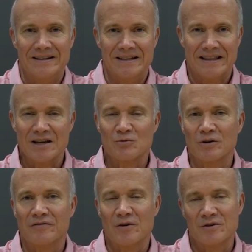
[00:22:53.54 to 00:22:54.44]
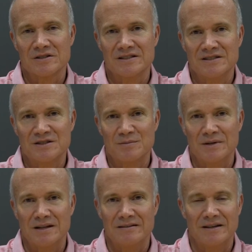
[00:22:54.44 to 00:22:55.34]
that's where your focus needs to
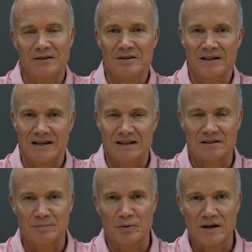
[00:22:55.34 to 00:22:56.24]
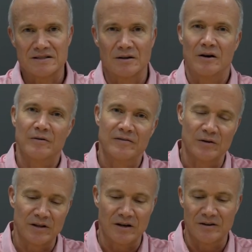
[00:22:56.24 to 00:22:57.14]
be. You know, you can get depressed, oh, I've
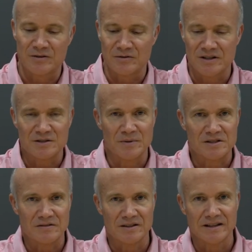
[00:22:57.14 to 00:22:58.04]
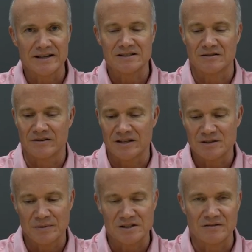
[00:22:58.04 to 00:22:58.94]
only gone through this much of the lesson or this
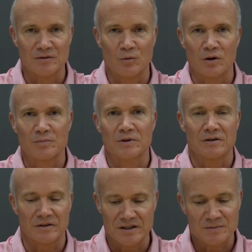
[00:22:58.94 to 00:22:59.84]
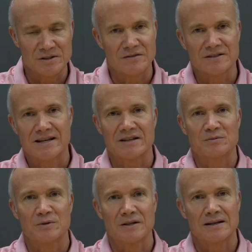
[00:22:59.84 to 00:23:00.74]
much of a workbook or this much of a
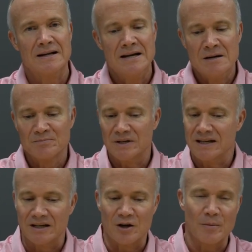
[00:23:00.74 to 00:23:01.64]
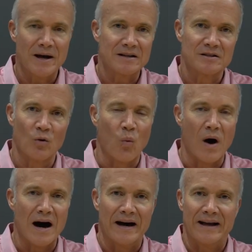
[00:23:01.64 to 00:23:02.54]
textbook. But again, go back to the
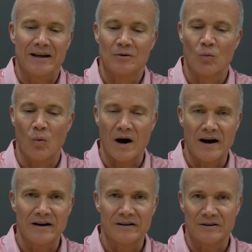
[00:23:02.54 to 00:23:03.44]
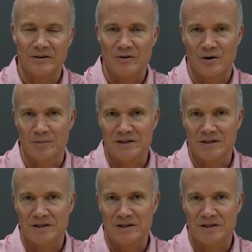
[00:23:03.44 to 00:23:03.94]
why. Why are you home